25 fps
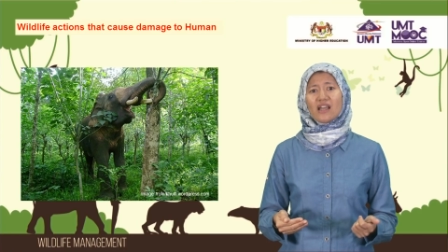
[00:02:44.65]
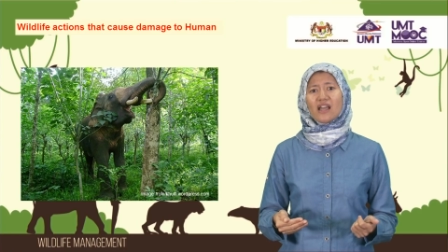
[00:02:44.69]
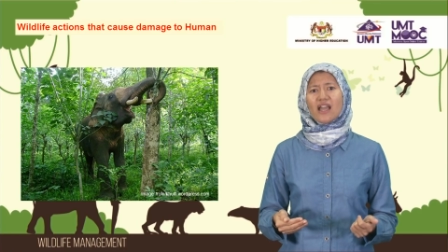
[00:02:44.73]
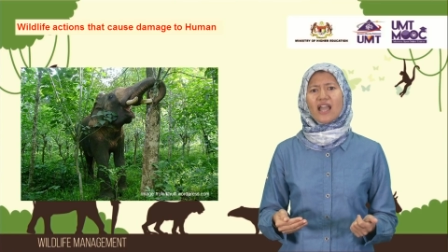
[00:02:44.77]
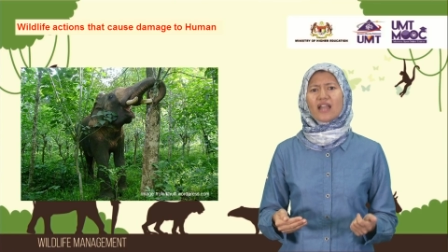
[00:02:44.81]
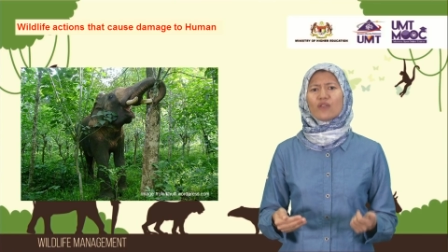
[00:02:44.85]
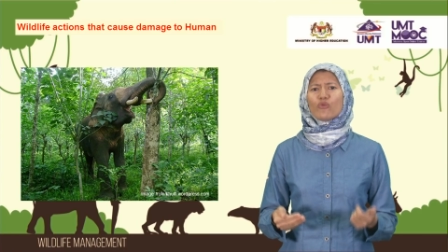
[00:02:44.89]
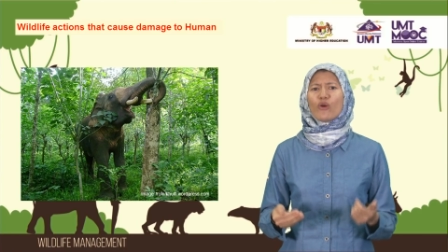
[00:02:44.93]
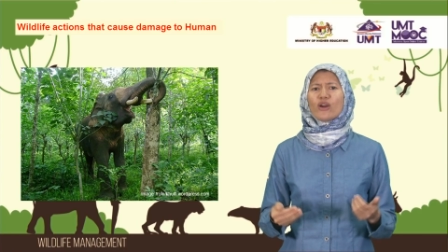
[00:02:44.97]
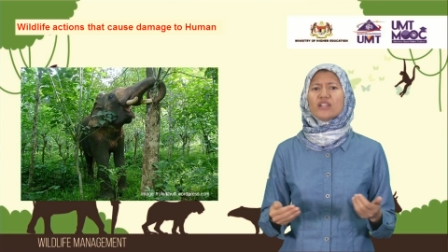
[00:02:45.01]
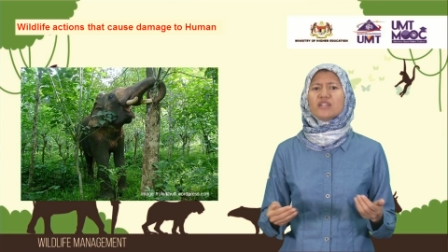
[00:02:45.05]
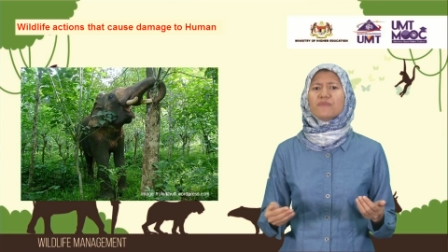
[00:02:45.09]

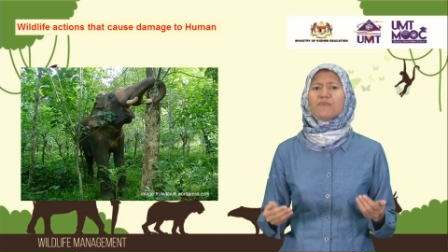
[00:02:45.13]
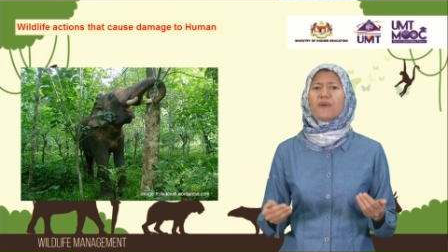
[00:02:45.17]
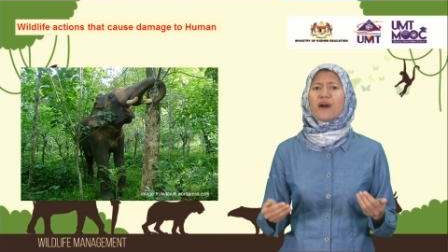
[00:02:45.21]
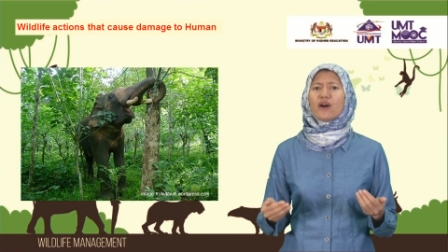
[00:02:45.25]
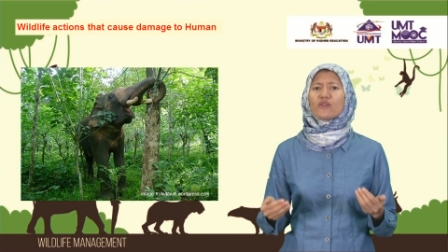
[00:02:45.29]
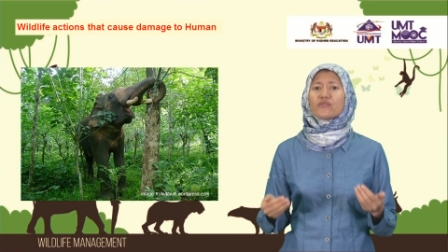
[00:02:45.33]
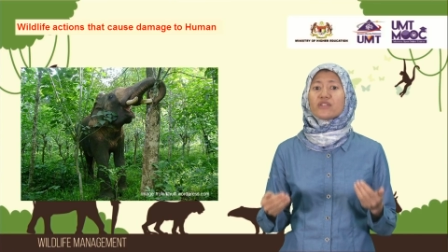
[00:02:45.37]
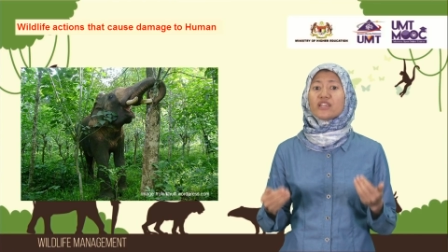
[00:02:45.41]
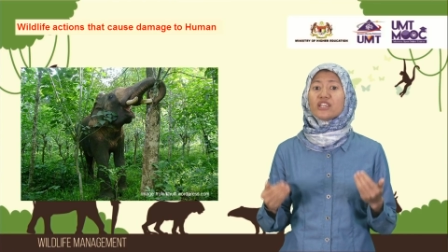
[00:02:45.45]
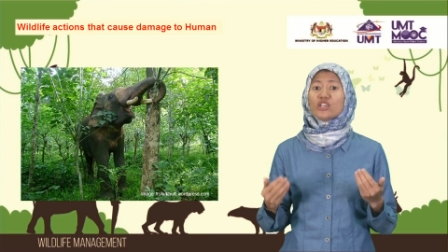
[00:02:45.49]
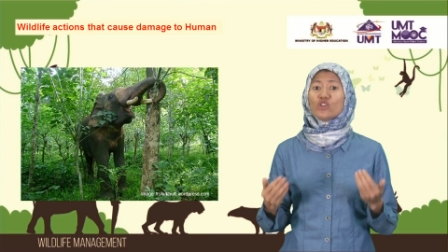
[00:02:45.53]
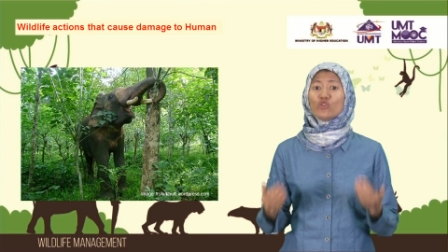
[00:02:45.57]
And what
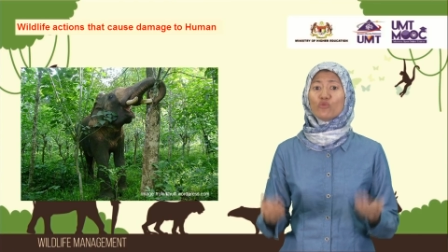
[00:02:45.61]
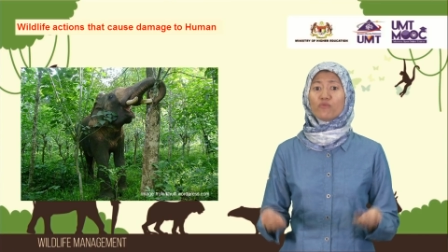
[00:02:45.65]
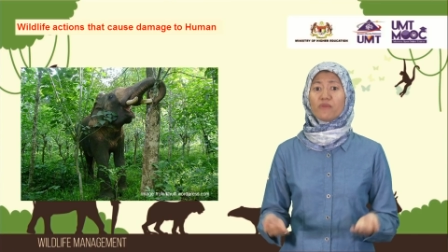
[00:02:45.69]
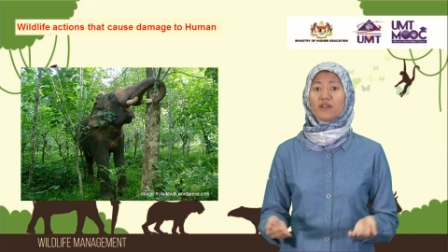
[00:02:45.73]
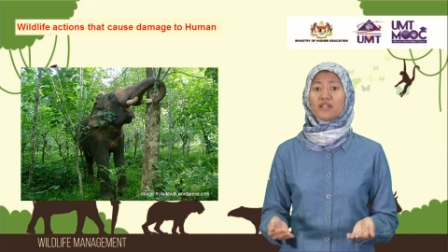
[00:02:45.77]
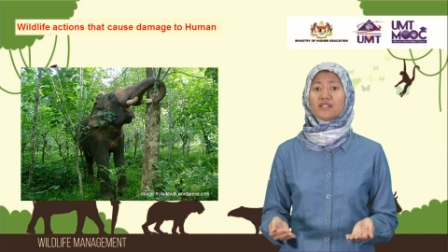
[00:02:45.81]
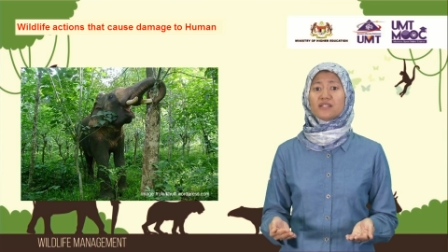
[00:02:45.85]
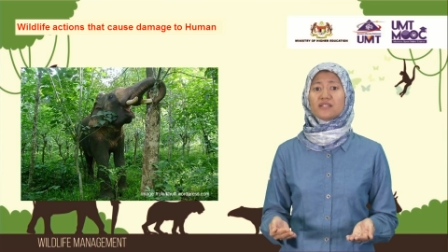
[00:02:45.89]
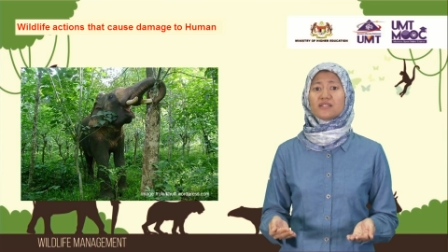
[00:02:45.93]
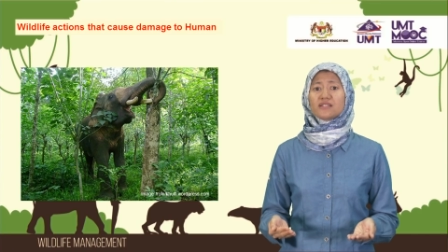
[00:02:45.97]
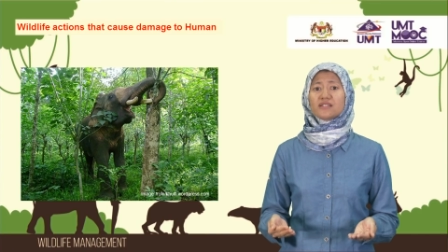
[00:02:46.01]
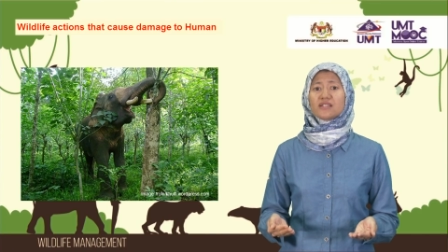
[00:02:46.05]
about the
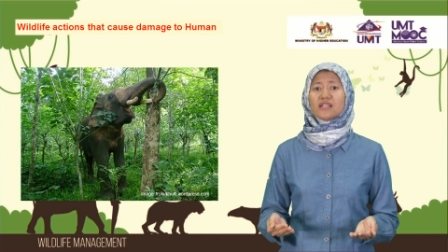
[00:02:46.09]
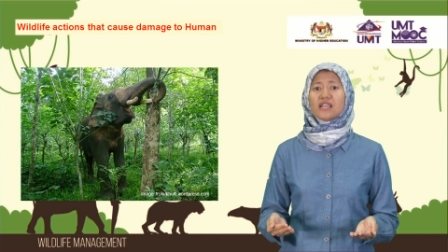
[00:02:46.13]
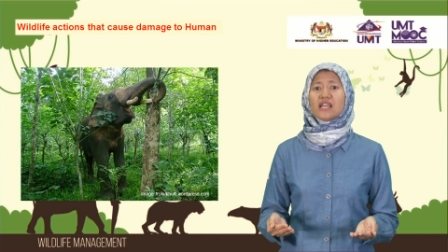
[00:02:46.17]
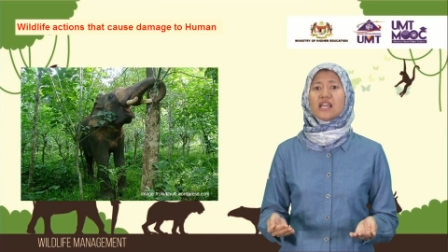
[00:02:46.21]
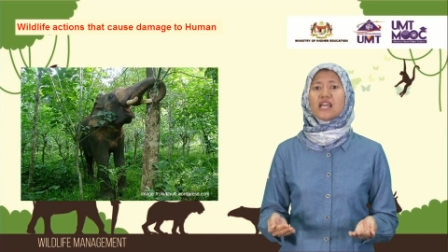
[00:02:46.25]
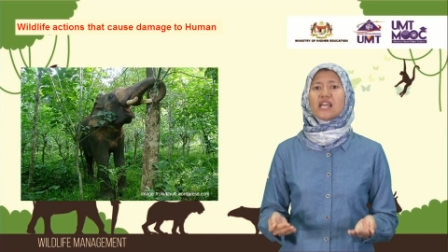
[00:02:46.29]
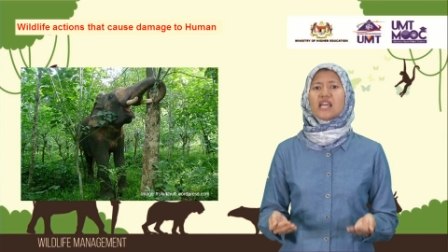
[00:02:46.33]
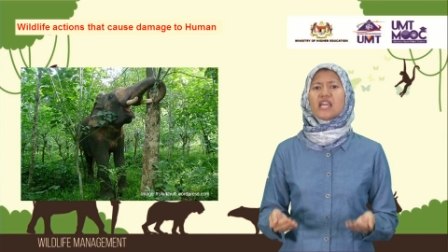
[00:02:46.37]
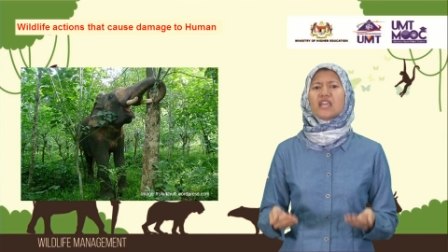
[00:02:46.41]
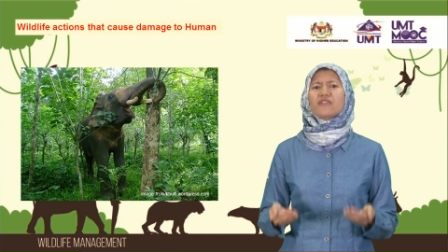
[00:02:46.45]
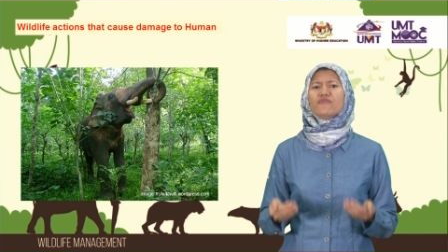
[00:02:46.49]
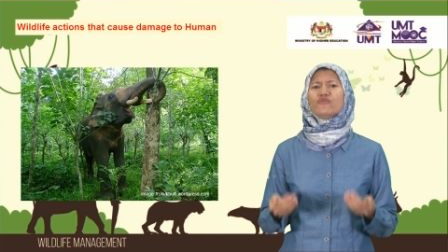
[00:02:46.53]
human?
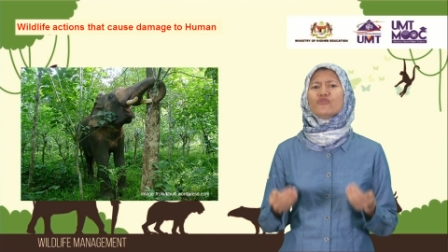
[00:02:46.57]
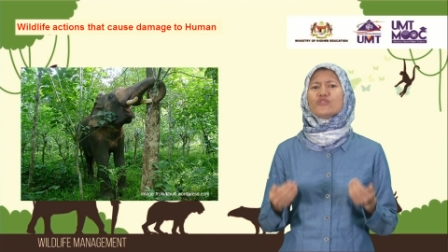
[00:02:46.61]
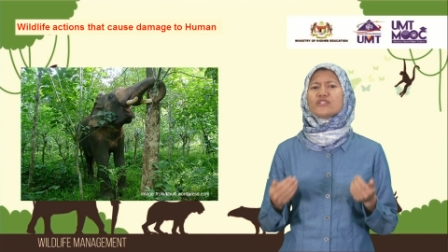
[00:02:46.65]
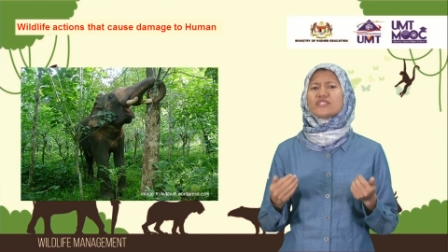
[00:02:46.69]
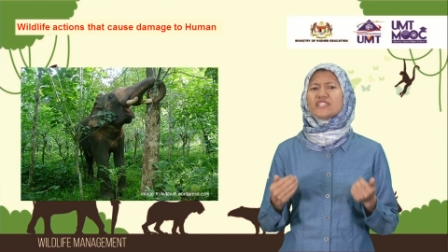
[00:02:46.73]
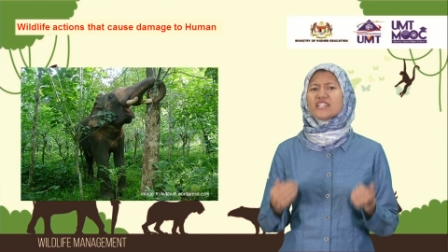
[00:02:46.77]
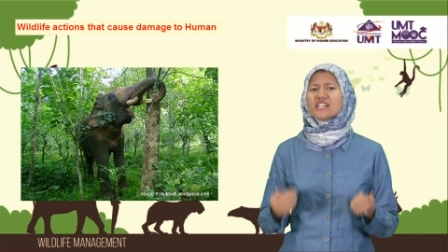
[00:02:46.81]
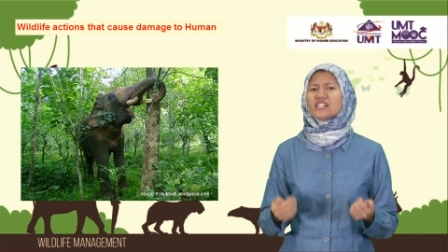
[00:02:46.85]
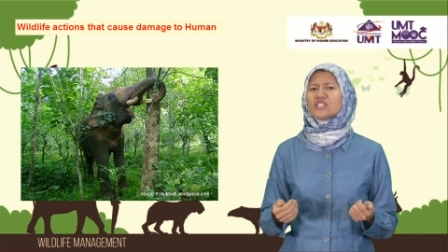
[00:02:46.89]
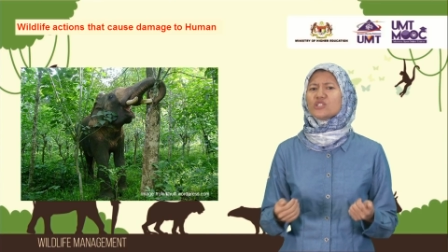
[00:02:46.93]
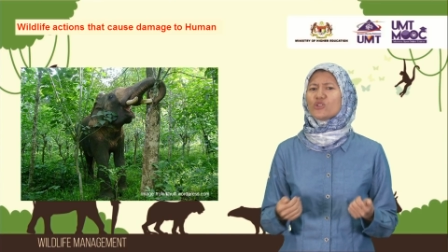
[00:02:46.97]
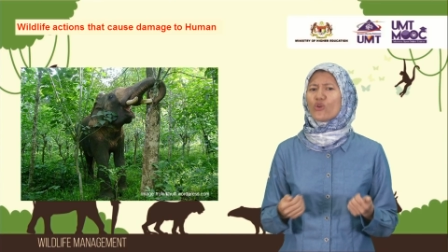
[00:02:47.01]
If you
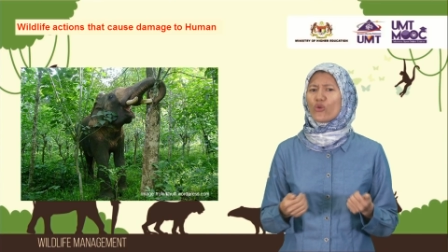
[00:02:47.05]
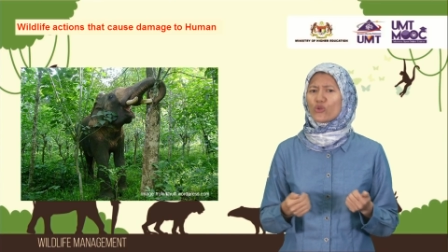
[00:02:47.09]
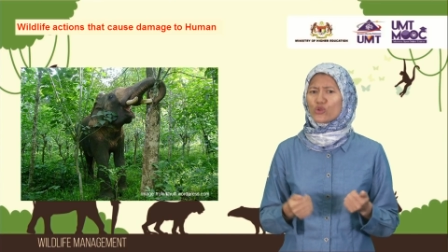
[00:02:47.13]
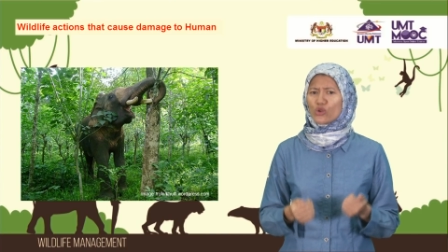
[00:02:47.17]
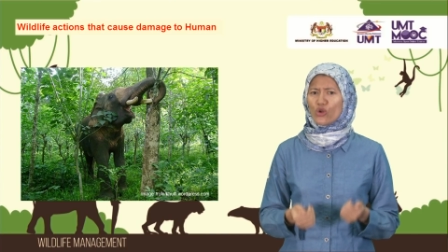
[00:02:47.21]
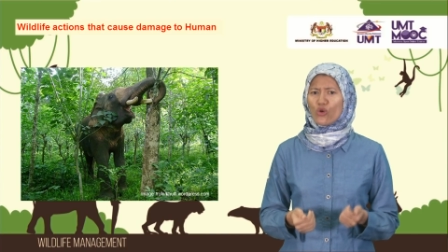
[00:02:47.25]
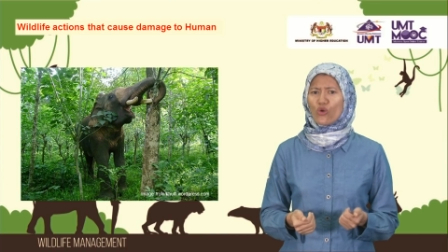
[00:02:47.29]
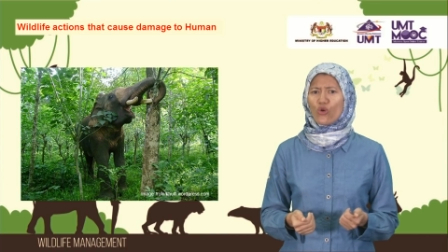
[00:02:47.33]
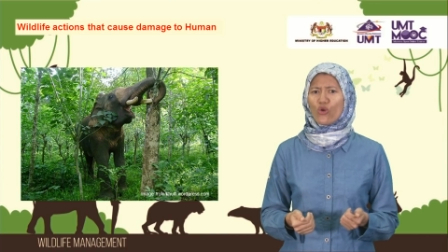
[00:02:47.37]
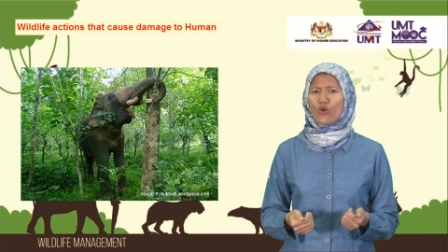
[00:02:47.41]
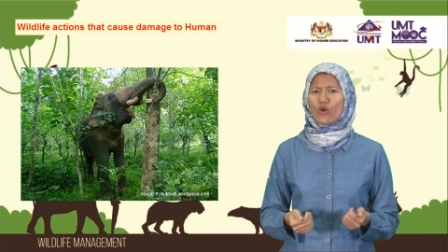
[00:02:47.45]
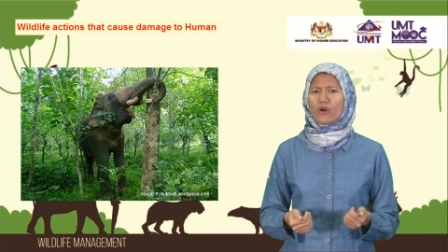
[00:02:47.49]
still don't
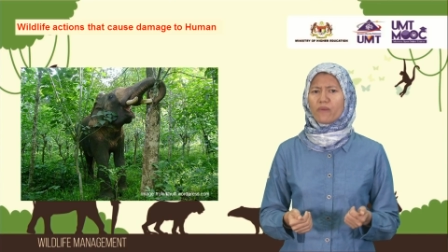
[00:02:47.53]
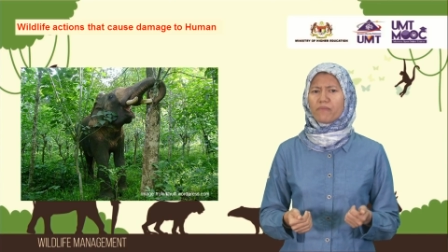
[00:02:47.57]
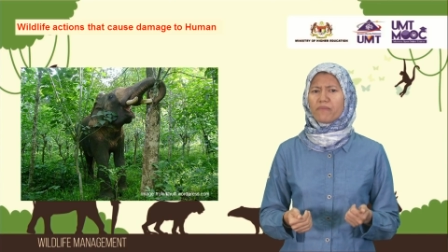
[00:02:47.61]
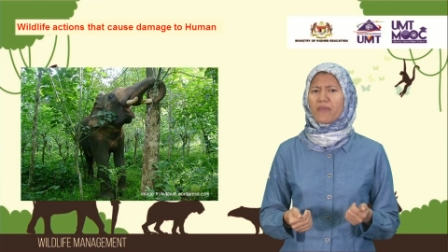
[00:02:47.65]
know,